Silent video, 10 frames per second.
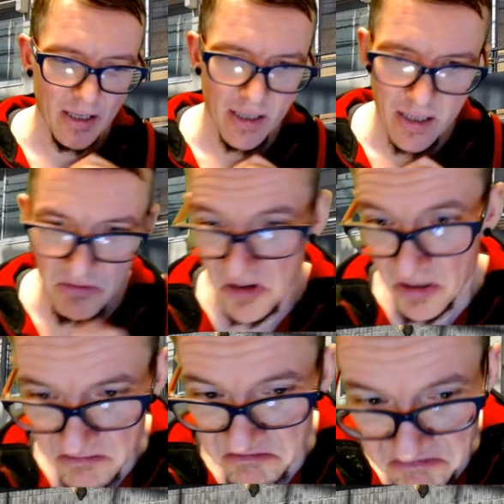
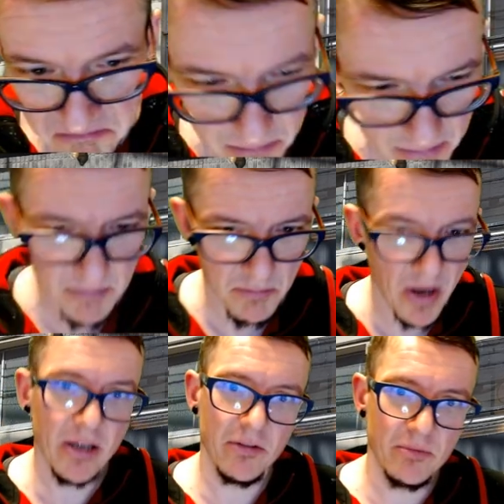well, my
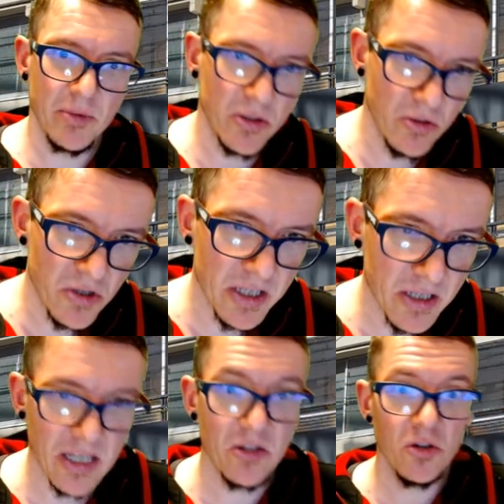government usually does
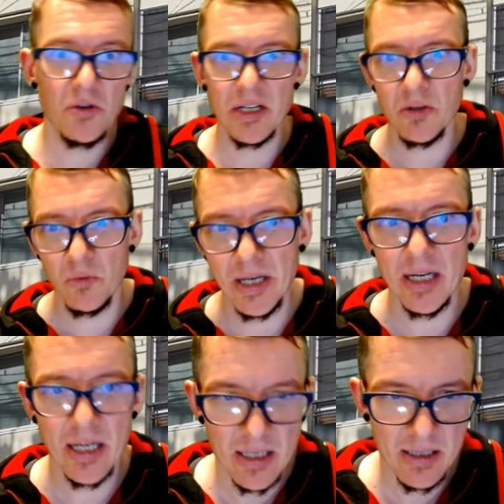that during the week
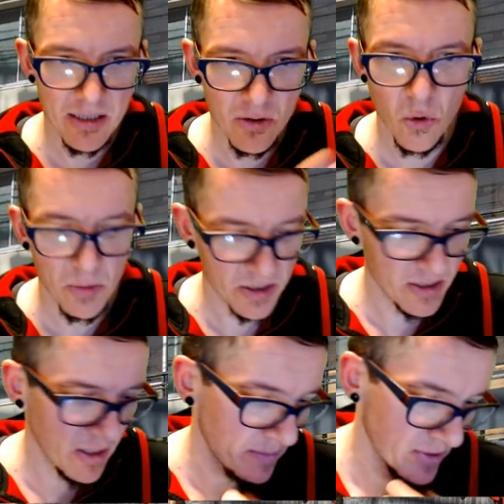in normal
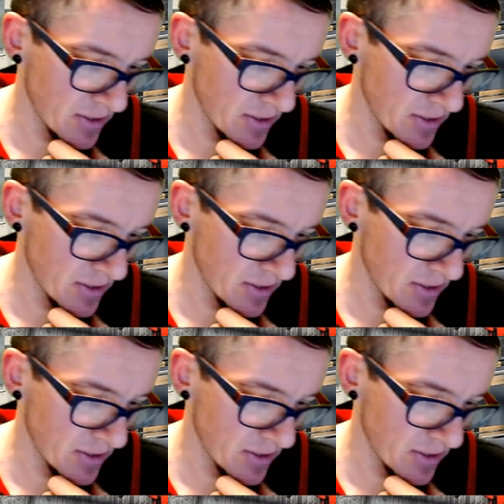times.